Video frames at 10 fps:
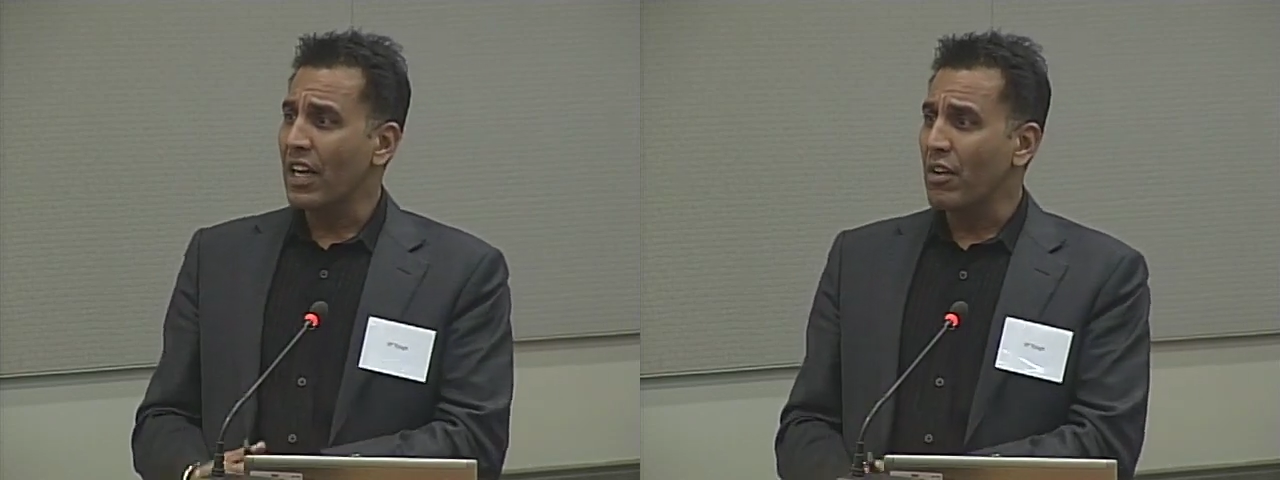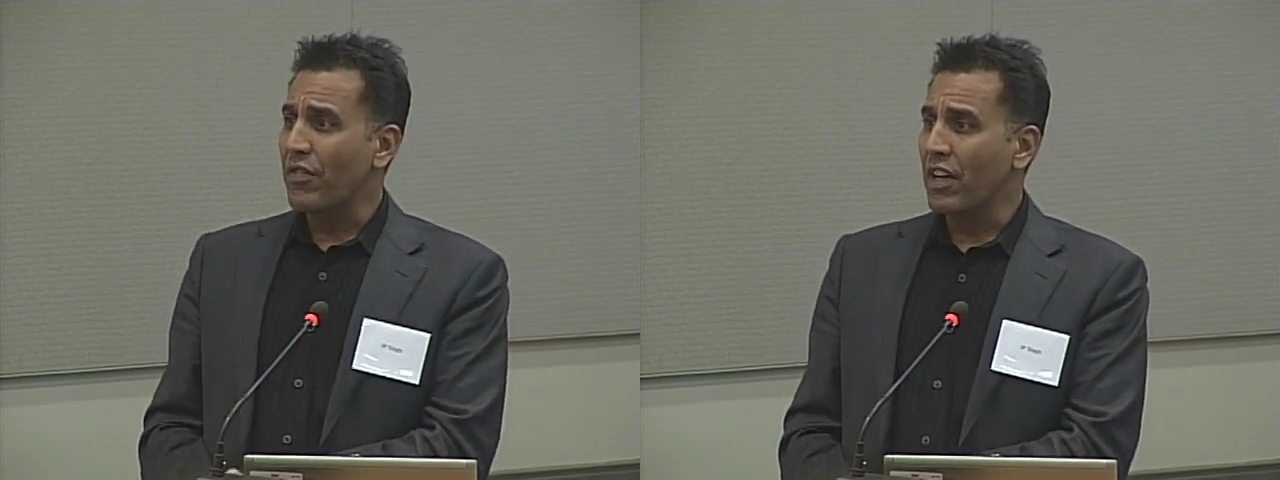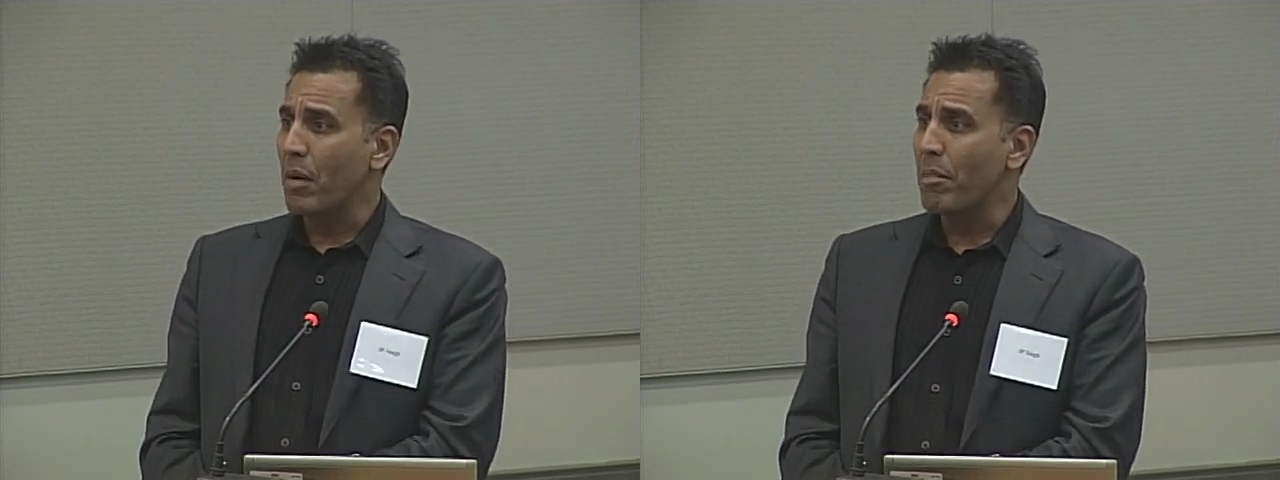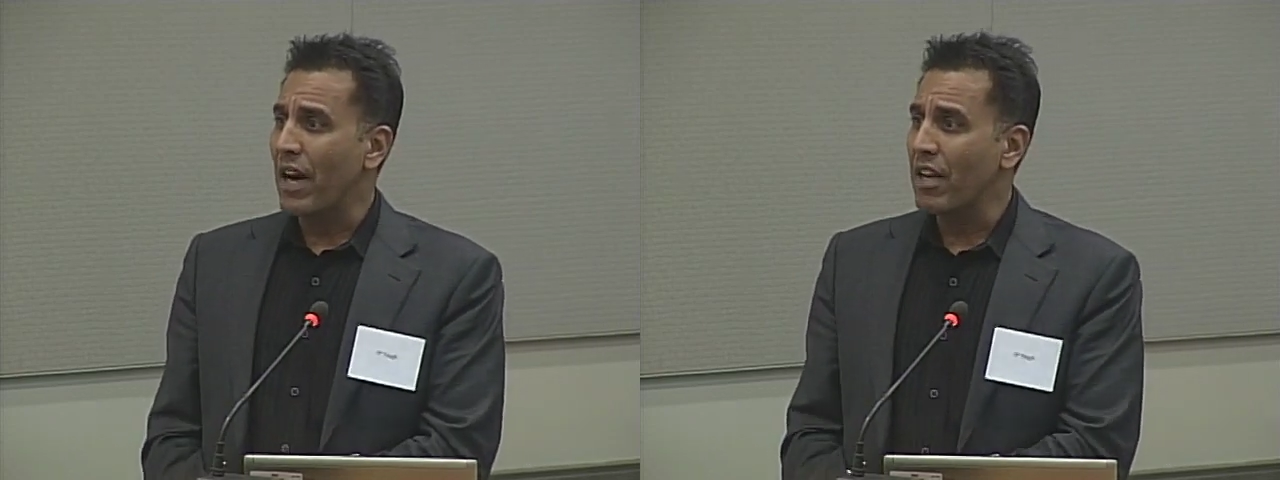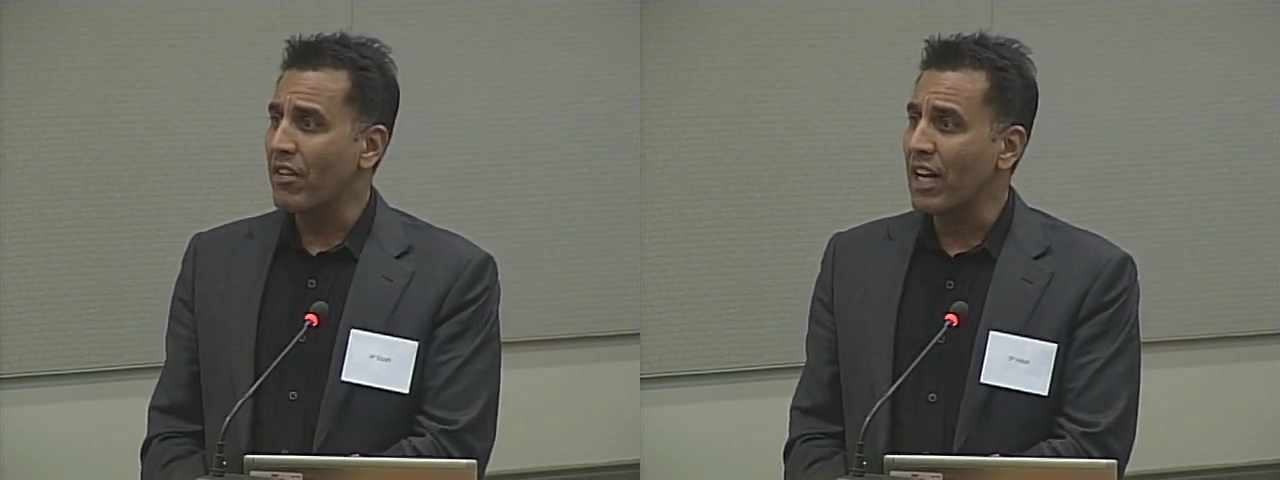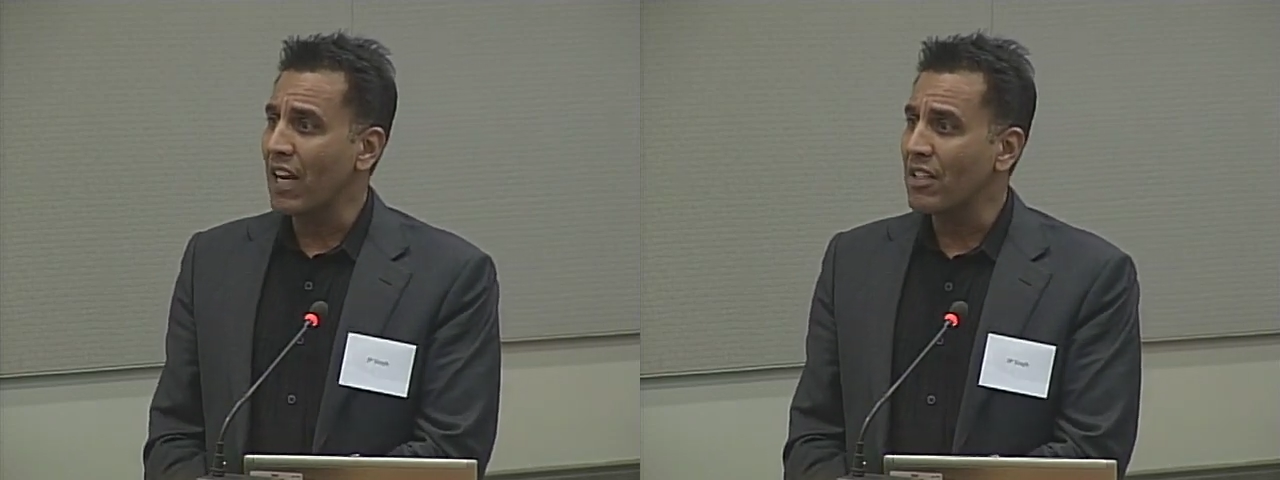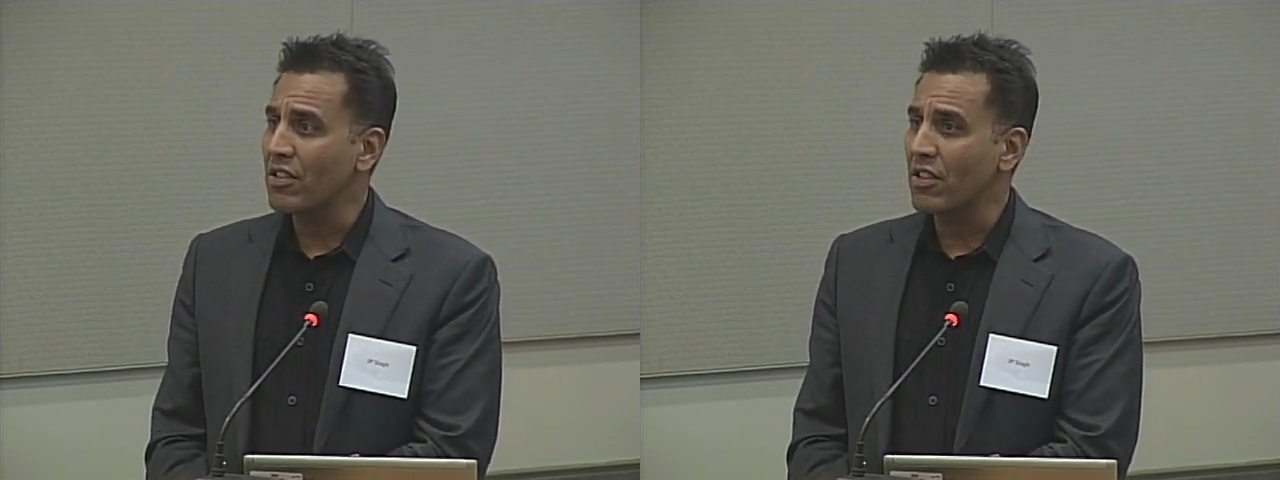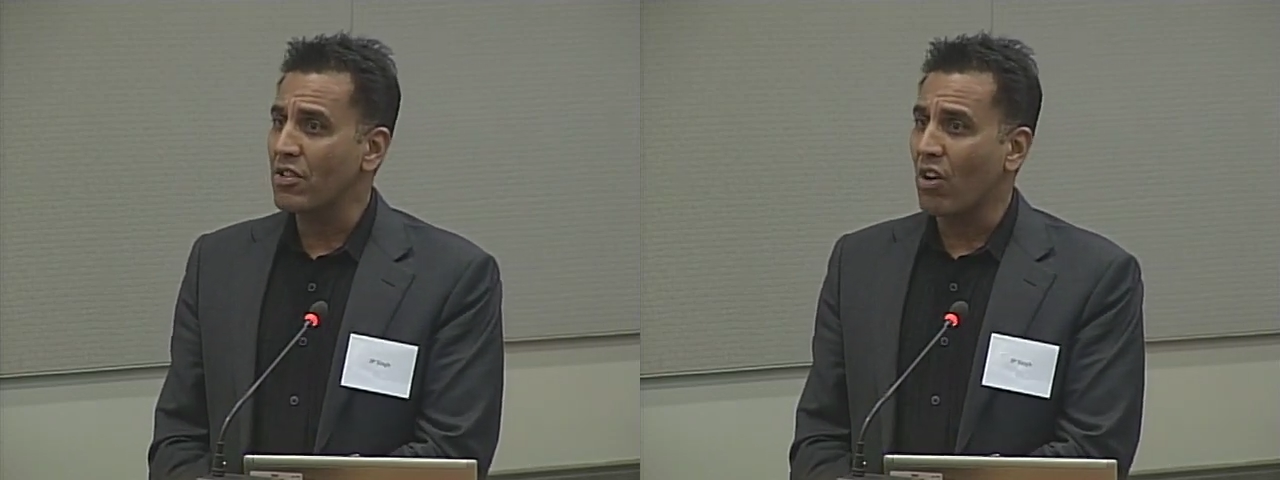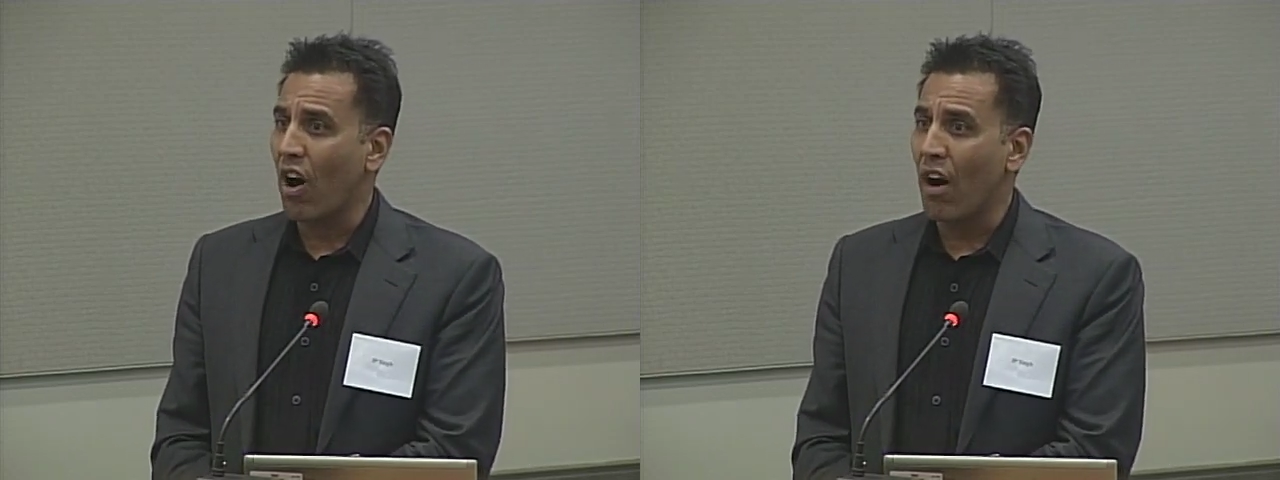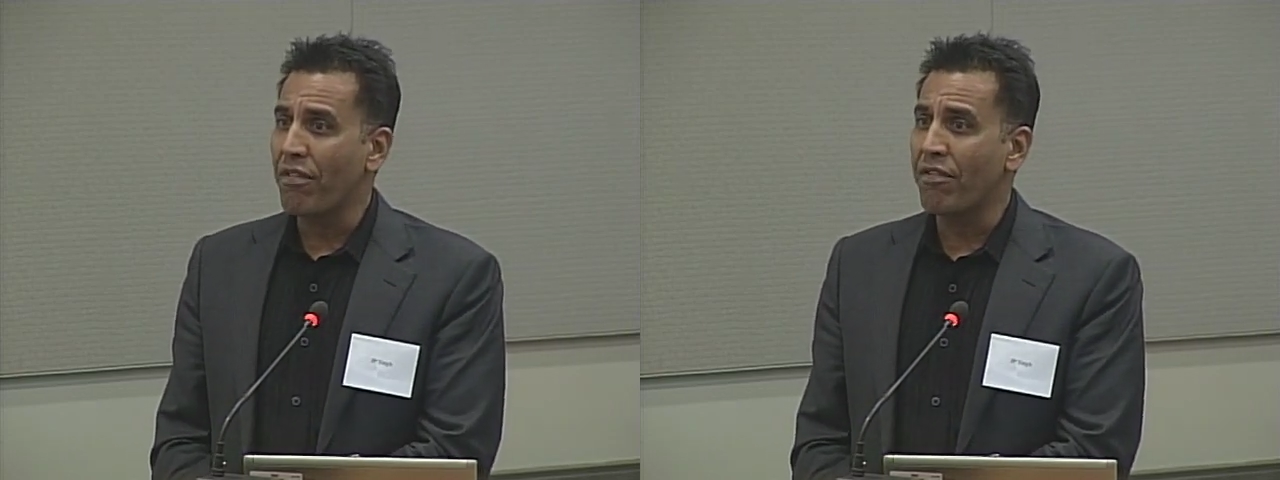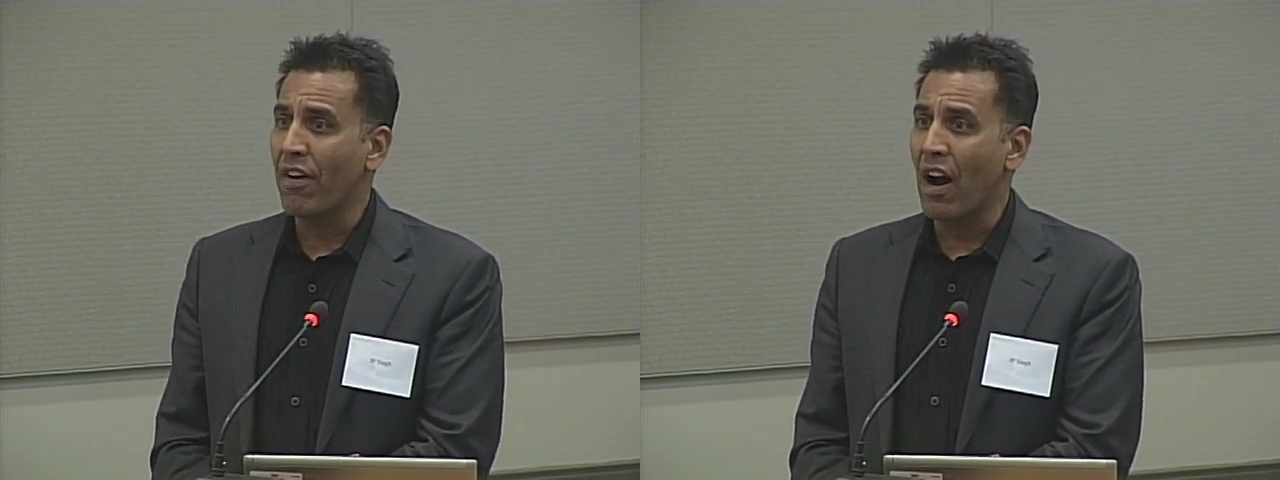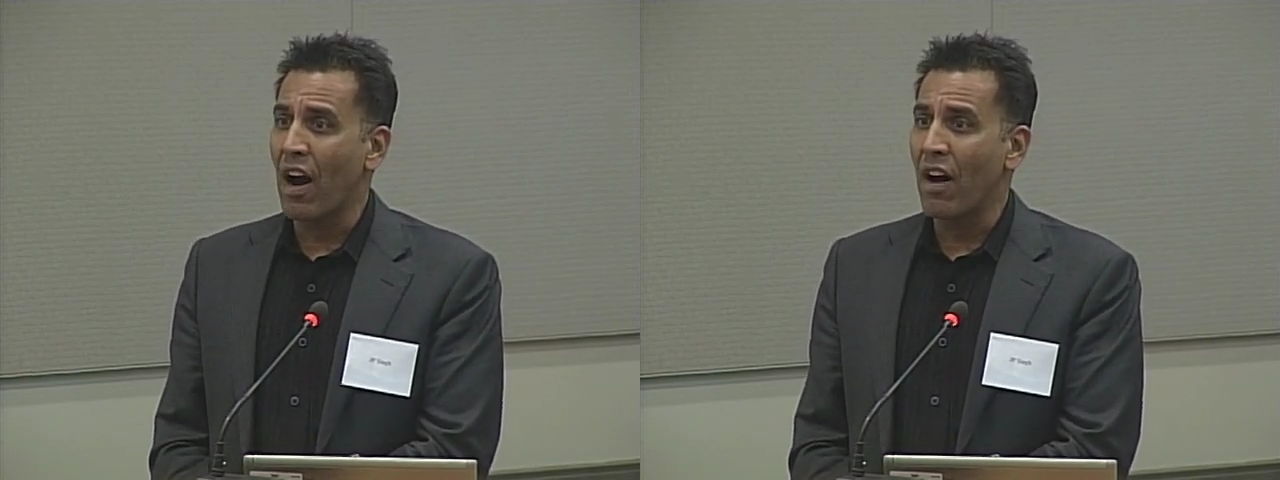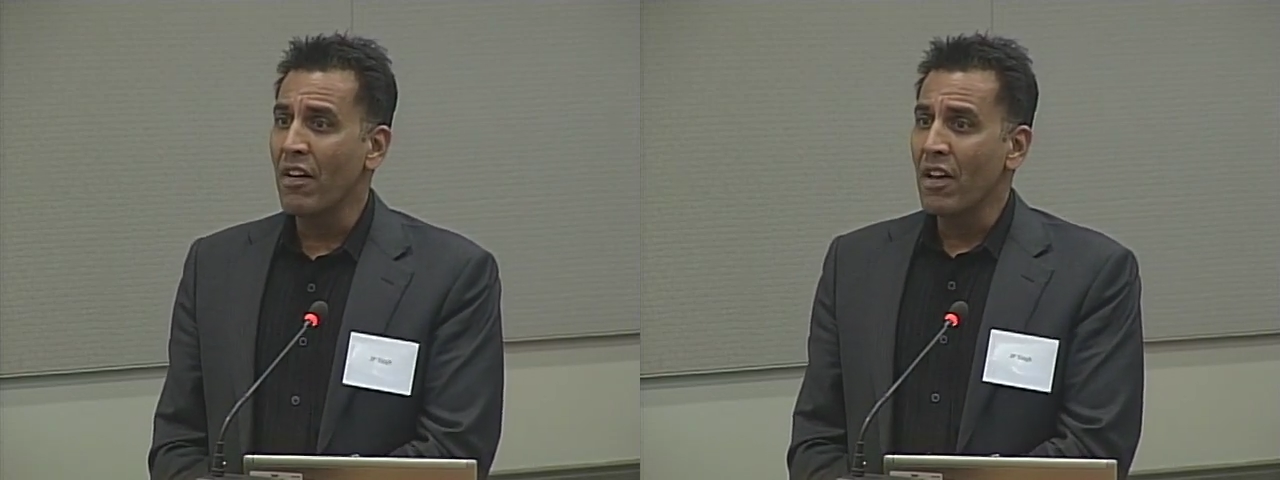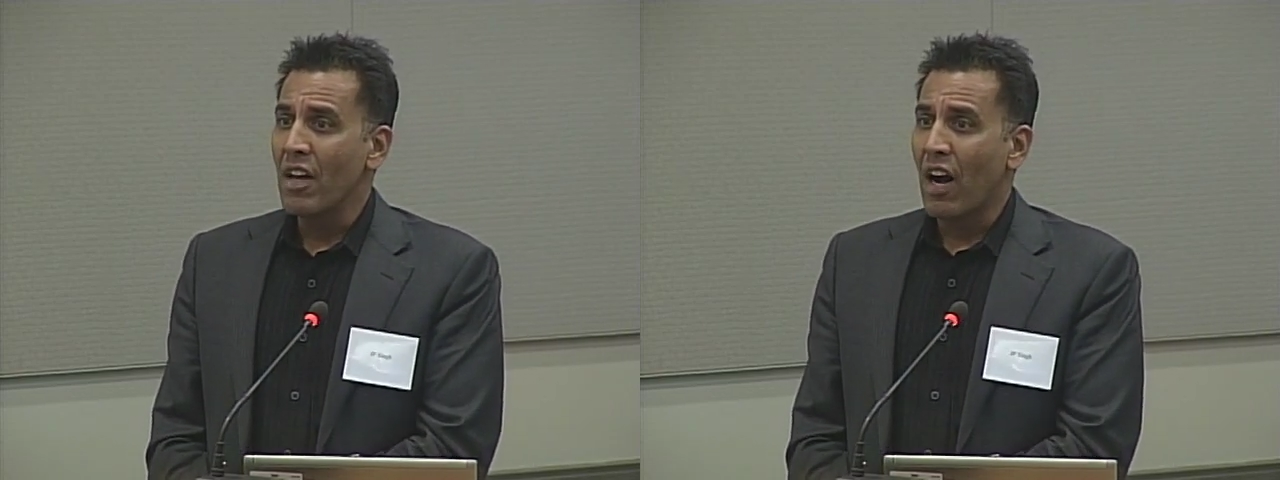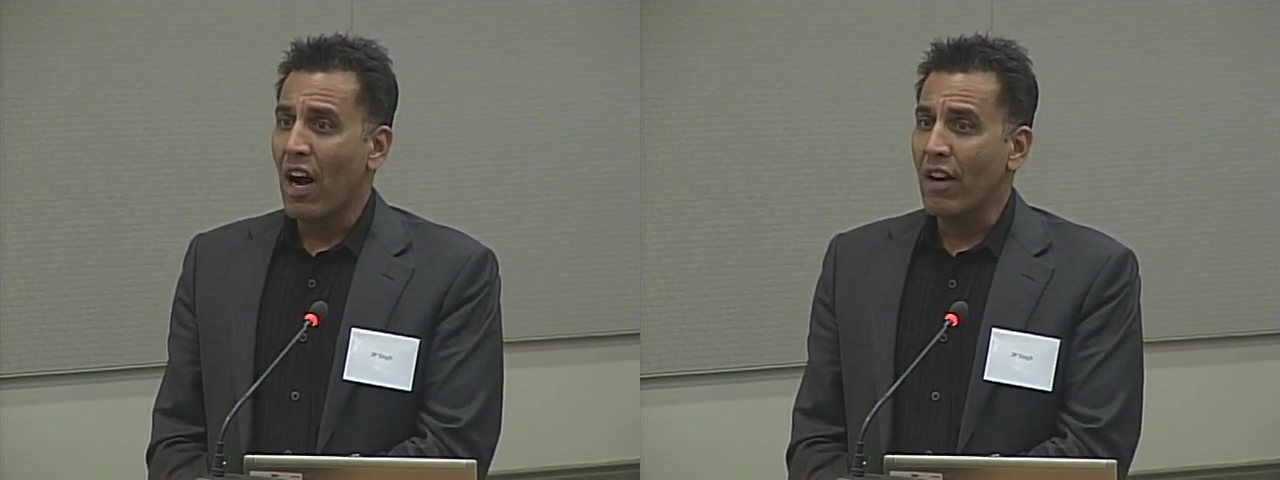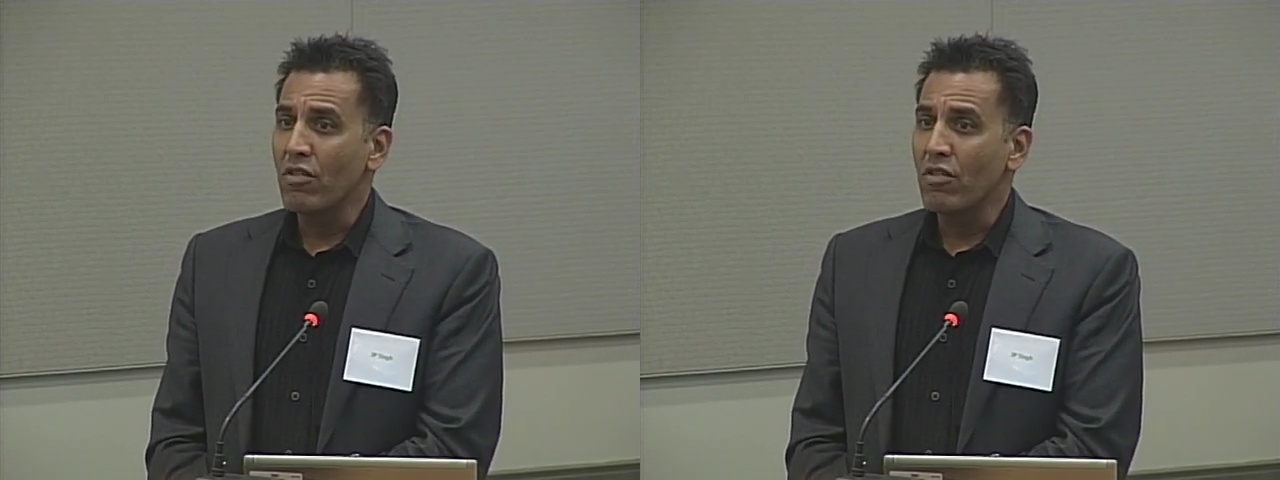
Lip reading: a kind of a comparative analysis of